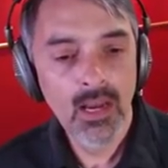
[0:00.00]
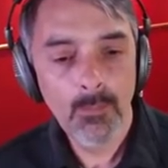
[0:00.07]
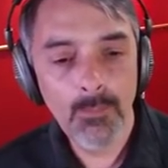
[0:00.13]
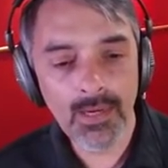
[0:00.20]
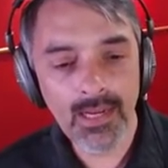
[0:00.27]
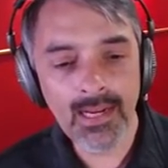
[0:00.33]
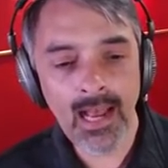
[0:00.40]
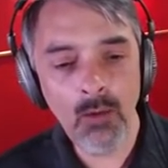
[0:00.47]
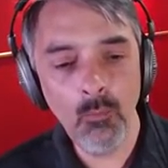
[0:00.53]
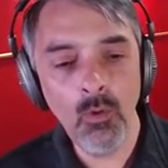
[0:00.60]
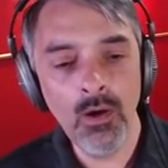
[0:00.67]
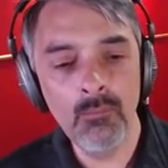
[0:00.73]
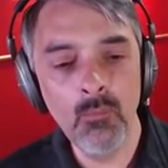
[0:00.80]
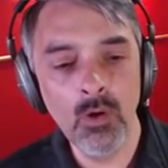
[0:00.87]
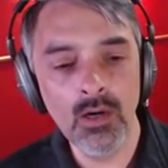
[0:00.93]
But I got
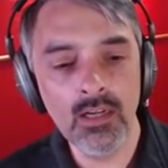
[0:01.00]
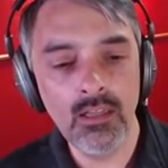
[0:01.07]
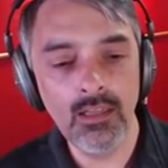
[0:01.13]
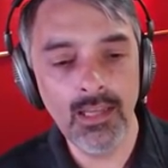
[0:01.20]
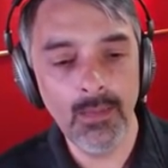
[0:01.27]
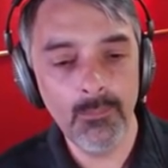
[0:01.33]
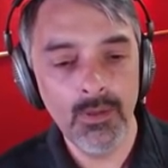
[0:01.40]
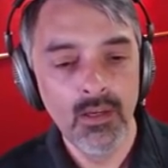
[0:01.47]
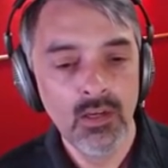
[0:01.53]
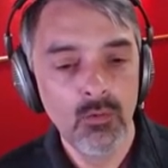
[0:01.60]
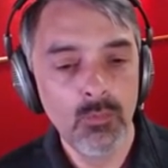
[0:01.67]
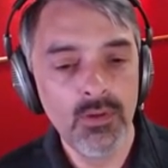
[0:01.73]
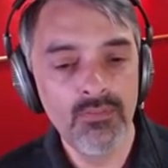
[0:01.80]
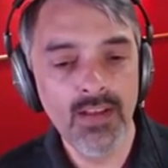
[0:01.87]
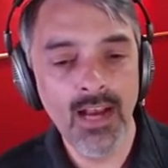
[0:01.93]
one more clip.
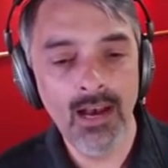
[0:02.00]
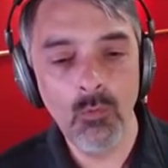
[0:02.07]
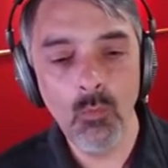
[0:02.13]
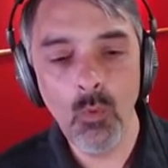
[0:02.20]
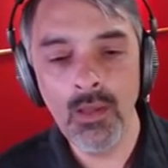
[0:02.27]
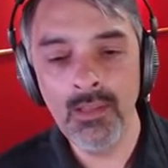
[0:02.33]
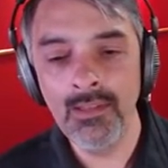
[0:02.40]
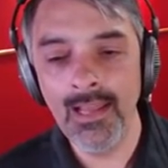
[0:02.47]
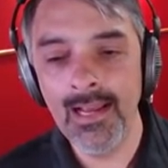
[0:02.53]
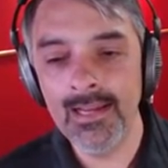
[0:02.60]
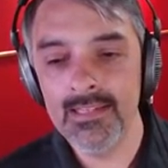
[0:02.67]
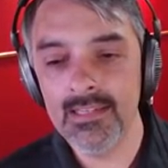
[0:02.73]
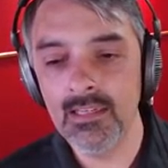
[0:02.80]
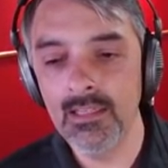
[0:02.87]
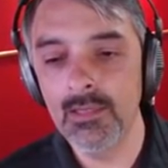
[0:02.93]
We've got one
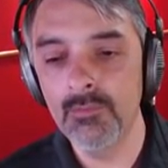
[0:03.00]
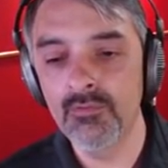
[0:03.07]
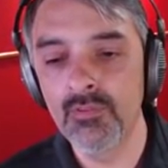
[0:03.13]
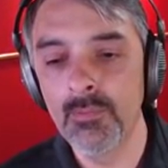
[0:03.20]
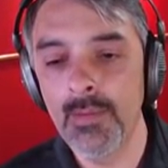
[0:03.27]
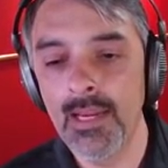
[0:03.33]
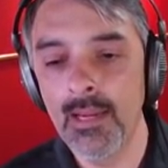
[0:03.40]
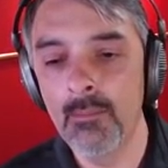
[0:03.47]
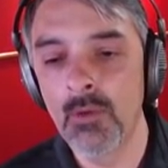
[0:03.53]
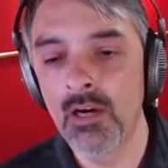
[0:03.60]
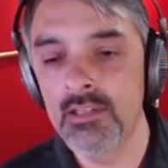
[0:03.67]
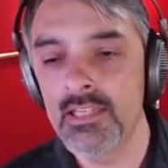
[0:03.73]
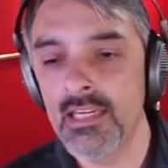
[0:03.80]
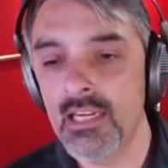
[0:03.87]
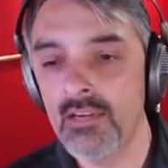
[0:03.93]
last clip from M R
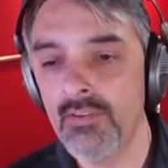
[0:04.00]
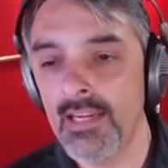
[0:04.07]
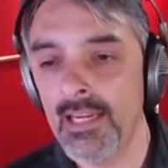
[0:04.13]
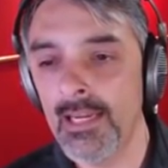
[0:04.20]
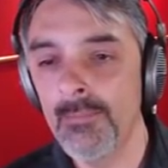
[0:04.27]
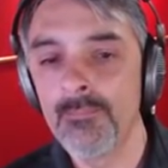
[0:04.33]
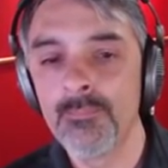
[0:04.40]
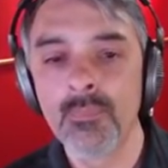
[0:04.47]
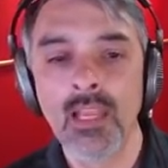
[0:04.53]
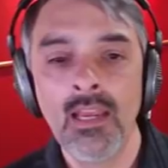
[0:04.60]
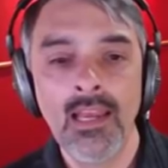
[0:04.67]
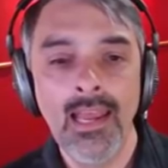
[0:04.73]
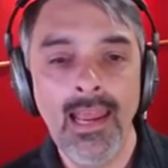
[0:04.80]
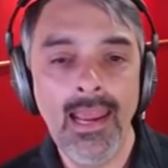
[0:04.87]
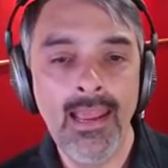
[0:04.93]
T V,
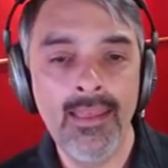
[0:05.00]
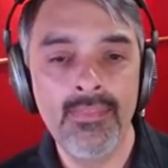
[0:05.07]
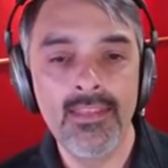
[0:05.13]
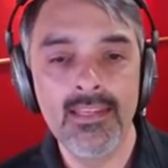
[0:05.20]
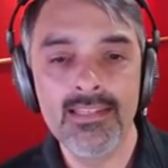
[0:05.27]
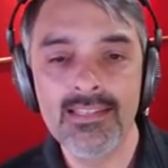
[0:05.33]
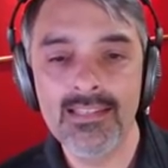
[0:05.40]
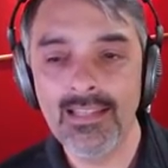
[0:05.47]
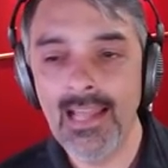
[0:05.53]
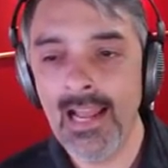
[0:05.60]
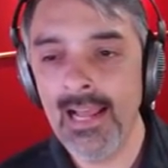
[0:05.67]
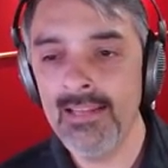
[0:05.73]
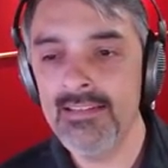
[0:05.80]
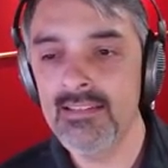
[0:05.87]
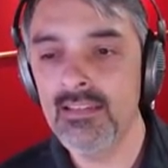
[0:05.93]
and this
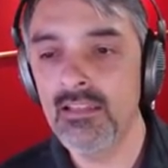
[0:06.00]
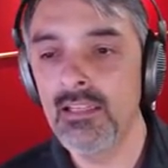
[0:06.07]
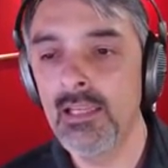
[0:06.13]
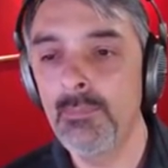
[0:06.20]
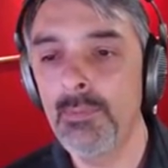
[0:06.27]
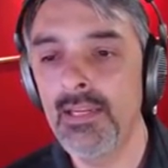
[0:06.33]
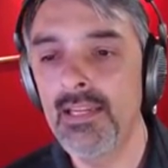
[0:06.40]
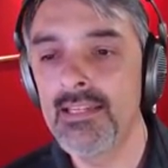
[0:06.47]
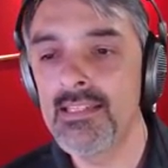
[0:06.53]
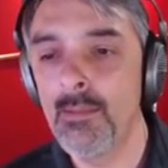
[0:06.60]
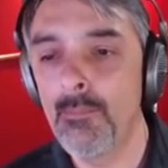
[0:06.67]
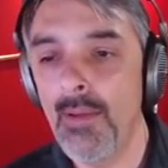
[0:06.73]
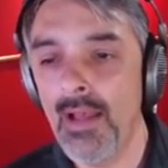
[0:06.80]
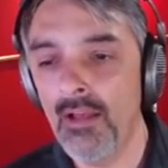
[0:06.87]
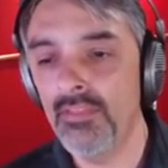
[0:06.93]
last clip is
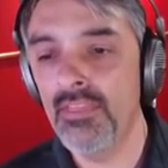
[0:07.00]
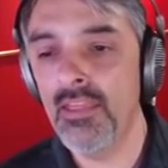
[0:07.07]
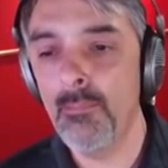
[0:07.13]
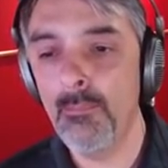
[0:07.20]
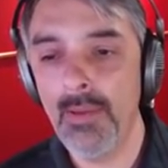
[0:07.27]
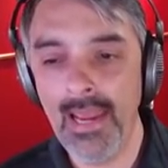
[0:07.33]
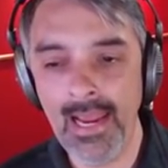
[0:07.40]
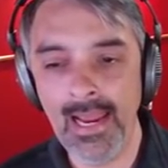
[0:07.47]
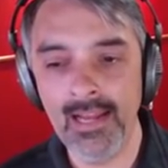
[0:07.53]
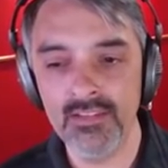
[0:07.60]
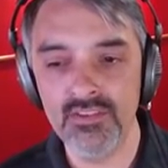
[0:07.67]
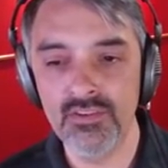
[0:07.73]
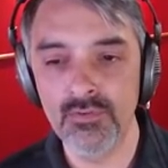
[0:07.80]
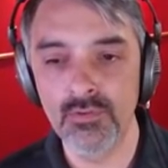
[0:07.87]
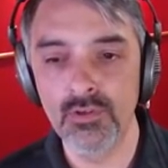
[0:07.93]
about the
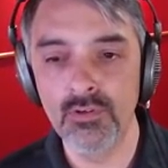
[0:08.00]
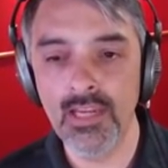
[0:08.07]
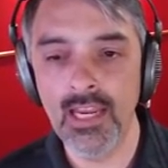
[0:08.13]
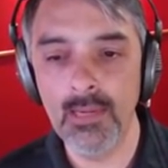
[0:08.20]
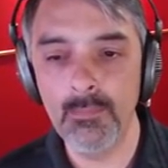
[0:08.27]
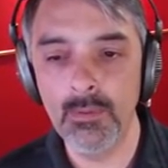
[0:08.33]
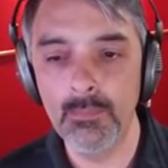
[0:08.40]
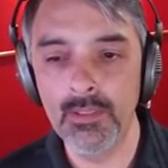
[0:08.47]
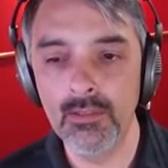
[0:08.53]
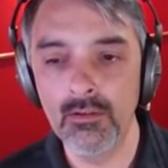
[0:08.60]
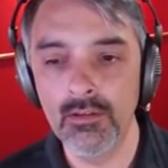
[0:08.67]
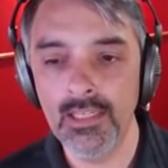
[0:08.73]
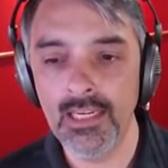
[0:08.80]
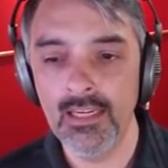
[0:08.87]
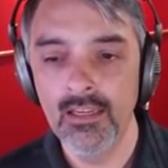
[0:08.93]
pass-through
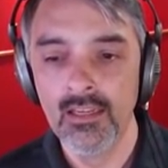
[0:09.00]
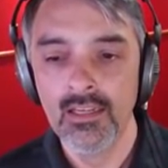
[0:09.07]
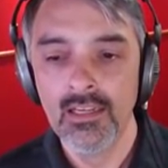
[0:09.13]
capability.